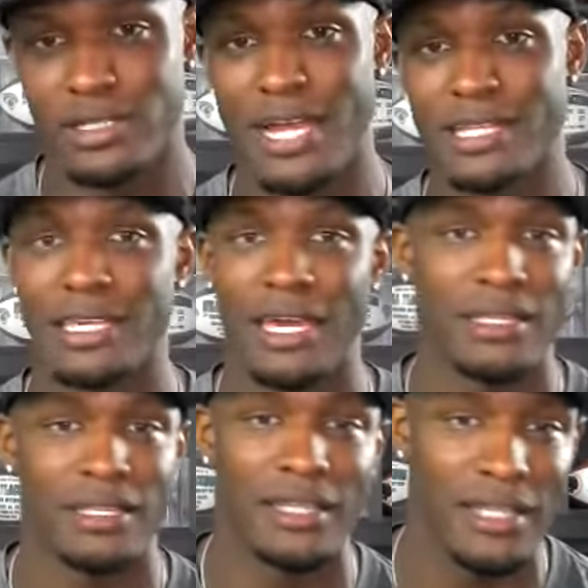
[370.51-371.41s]
At the
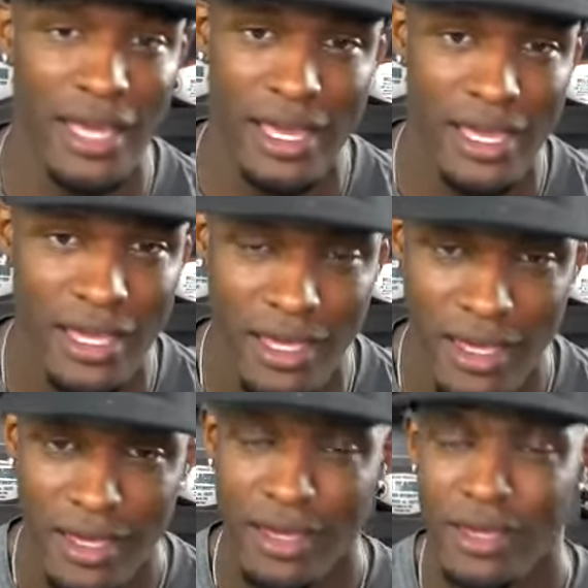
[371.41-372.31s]
end of the day,
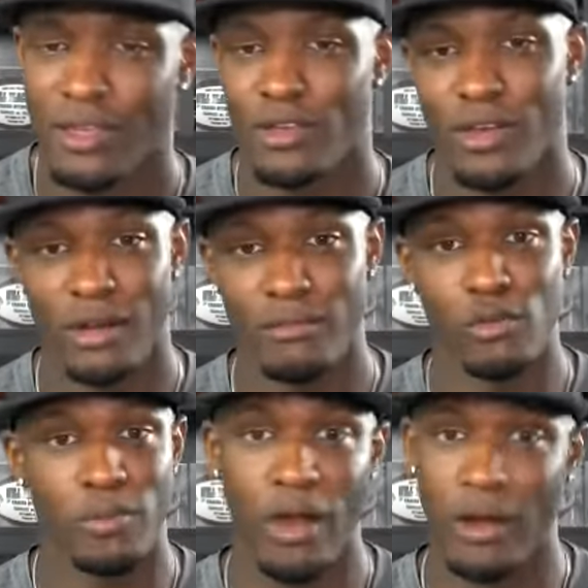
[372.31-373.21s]
you got to
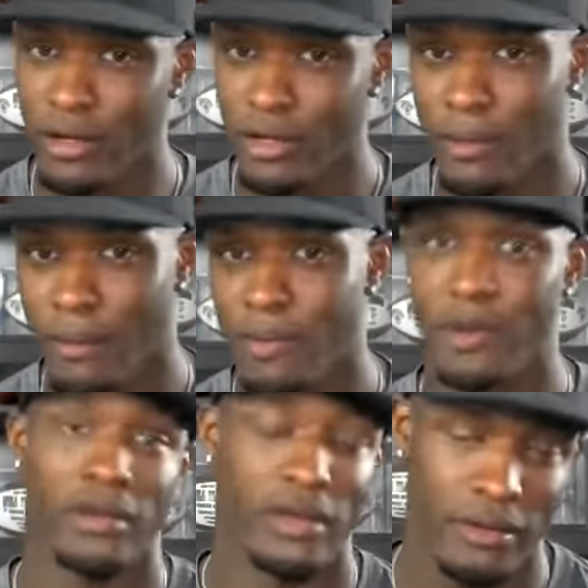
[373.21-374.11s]
move product,
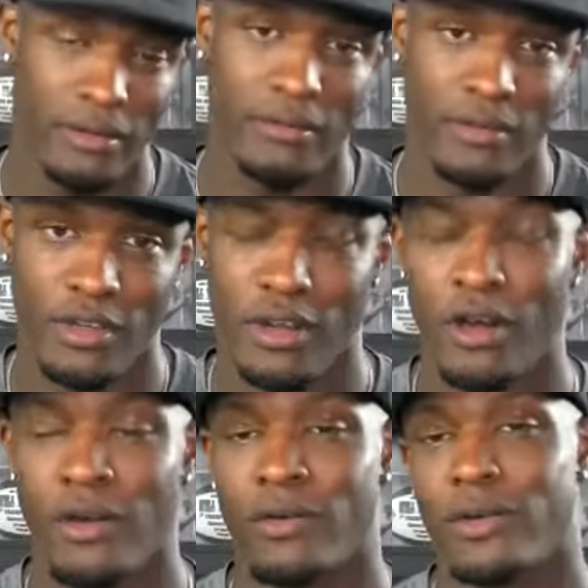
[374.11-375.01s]
period, you know?